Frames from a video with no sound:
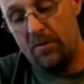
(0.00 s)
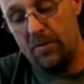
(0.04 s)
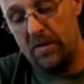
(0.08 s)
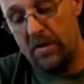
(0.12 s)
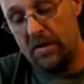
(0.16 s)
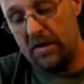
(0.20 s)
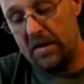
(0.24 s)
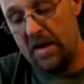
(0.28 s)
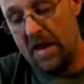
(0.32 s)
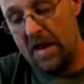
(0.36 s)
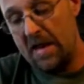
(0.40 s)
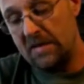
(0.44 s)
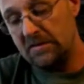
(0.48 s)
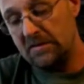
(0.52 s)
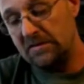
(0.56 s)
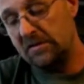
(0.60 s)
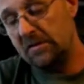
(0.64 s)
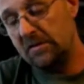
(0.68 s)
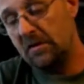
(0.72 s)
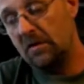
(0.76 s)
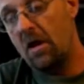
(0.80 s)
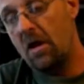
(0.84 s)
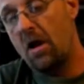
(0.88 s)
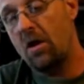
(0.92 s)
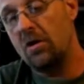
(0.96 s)
it has
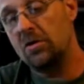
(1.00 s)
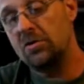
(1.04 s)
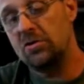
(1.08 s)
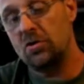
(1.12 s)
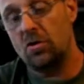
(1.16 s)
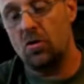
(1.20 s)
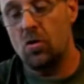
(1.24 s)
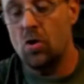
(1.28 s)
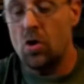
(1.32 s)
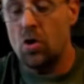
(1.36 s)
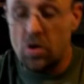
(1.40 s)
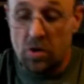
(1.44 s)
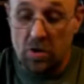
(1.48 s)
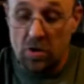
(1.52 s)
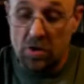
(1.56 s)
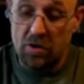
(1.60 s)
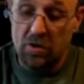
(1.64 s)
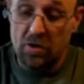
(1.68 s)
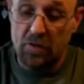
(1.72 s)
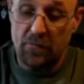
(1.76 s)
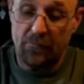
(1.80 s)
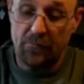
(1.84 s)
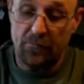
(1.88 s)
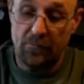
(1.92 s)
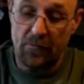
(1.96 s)
the larger hook,
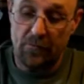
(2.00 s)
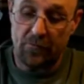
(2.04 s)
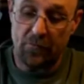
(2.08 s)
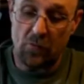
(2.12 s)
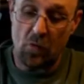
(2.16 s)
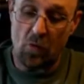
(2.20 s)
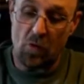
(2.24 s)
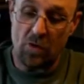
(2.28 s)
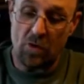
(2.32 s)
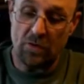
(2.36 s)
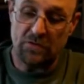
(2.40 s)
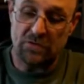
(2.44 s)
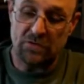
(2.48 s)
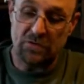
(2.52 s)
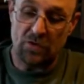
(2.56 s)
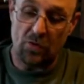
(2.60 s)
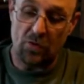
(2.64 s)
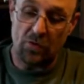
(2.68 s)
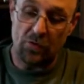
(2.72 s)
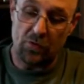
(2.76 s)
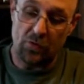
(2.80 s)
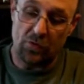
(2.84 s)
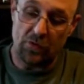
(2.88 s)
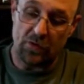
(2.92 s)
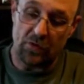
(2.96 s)
of course, so
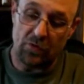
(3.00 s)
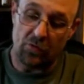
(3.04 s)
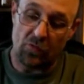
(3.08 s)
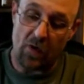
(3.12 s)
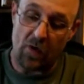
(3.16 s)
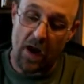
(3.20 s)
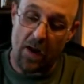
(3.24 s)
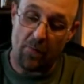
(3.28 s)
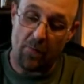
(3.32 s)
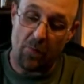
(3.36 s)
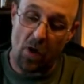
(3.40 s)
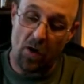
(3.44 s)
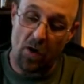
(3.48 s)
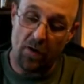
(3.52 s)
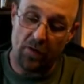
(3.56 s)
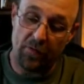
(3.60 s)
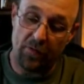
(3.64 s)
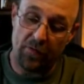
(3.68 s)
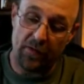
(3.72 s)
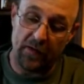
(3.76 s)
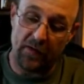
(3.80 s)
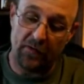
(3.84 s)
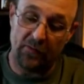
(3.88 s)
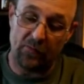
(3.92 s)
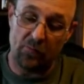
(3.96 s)
you can grab onto
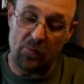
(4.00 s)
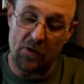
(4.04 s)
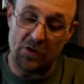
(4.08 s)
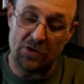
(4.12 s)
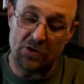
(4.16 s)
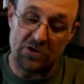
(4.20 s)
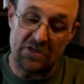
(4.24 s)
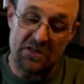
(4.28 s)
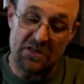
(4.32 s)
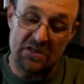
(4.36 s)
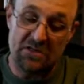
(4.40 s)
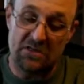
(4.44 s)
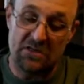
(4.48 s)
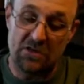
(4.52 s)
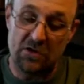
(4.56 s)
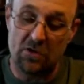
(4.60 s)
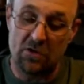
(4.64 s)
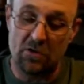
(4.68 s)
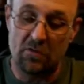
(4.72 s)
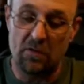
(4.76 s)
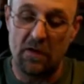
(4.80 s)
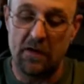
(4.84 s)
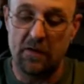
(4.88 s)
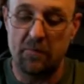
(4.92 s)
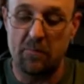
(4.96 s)
things much
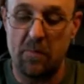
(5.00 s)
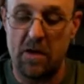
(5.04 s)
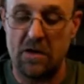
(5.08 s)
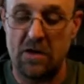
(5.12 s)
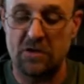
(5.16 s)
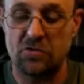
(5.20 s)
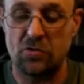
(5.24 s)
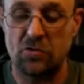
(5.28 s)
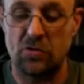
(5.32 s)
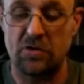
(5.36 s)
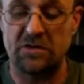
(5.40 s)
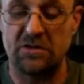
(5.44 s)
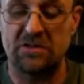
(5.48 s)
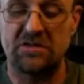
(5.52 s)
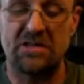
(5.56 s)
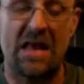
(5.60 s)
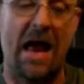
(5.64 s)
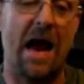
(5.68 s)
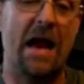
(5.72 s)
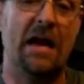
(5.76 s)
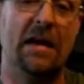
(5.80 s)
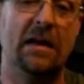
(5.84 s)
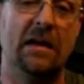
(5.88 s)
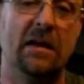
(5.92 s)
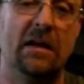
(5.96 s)
easier, like measuring
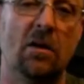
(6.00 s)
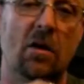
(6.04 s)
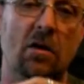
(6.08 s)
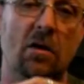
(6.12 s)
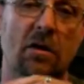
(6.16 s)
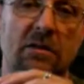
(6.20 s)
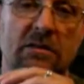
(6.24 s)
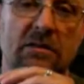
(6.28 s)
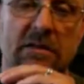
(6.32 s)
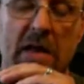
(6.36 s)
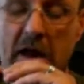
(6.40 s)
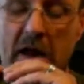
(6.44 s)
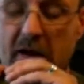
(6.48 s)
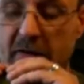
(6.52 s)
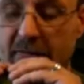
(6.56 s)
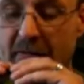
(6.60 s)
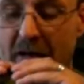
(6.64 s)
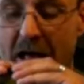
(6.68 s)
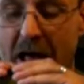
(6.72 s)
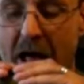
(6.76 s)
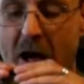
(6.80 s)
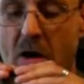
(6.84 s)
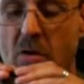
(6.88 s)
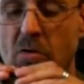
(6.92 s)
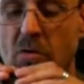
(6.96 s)
siding on the side of a
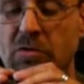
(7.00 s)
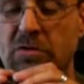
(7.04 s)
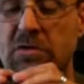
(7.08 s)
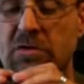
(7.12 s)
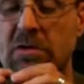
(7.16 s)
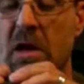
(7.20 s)
house.